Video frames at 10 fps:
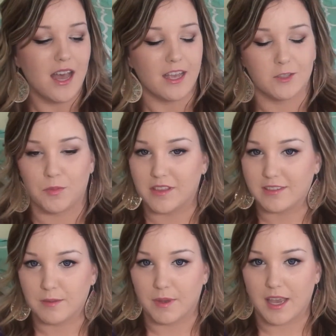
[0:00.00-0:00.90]
I spray
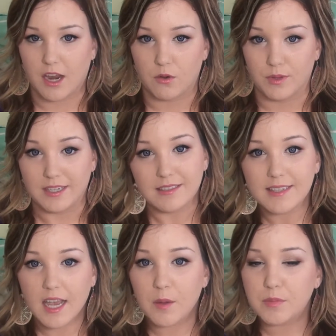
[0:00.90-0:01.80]
this in my hair when it's
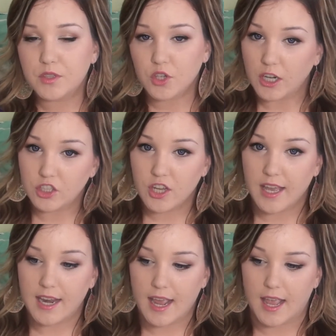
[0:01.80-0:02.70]
damp, scrunch
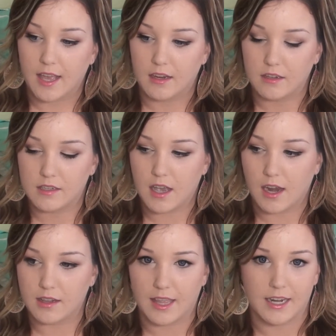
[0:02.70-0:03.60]
it, and
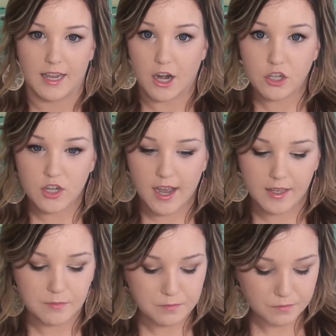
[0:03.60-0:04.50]
kind of let it air dry.